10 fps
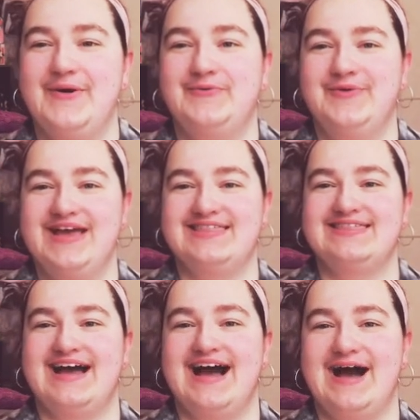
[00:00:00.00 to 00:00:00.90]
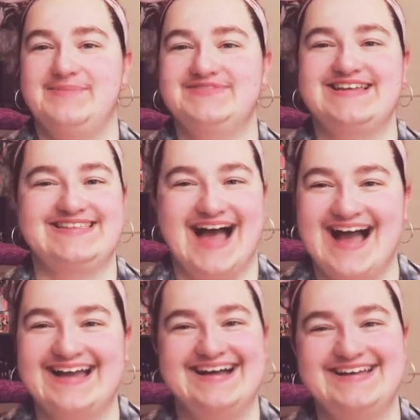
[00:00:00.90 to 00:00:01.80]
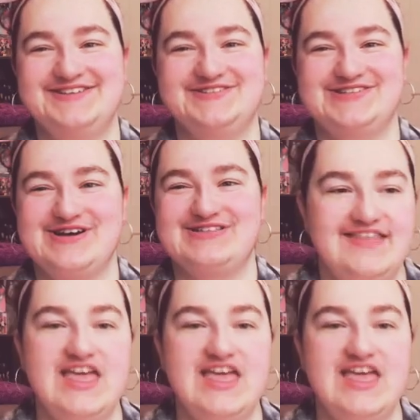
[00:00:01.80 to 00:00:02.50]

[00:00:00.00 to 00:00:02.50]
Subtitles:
with Tanaka is so sweet.